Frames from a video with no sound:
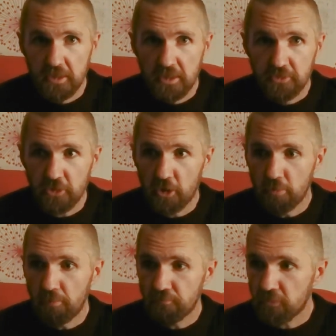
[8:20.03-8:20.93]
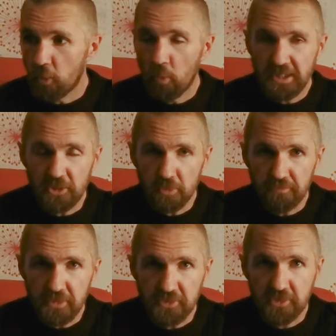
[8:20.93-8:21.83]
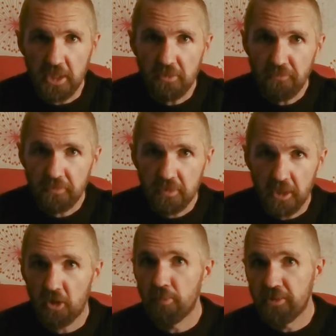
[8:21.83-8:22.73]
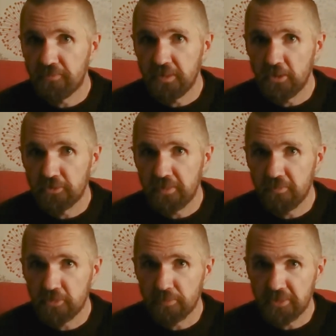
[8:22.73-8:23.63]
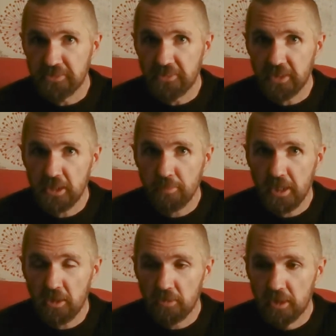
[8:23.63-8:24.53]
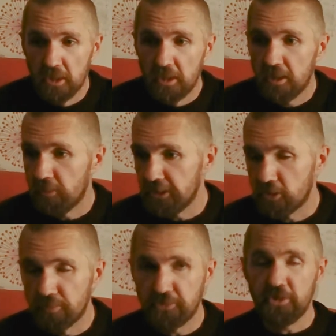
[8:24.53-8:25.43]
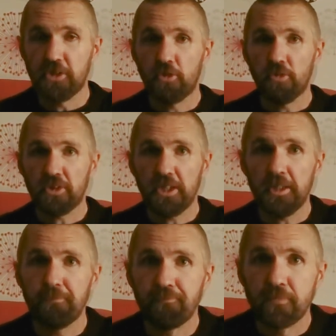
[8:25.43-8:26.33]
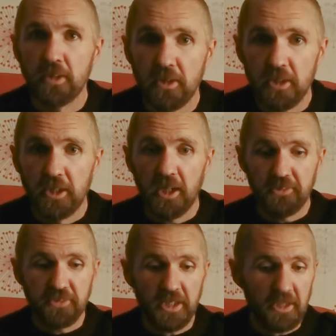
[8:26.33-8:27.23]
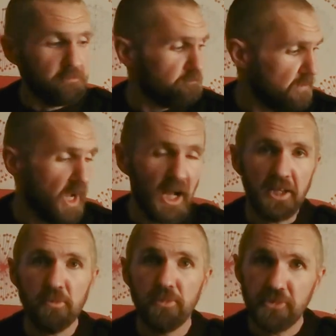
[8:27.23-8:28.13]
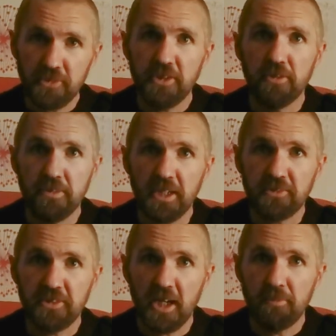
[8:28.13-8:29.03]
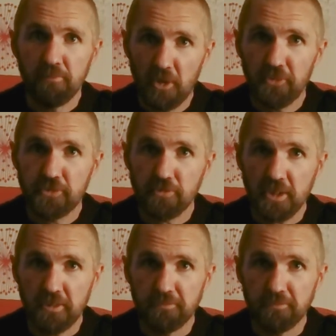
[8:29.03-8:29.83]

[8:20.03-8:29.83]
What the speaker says: So weigh it up for yourself. I hope this video has given you something to think about when it comes to your cook kit, and I will see you next time on the trail.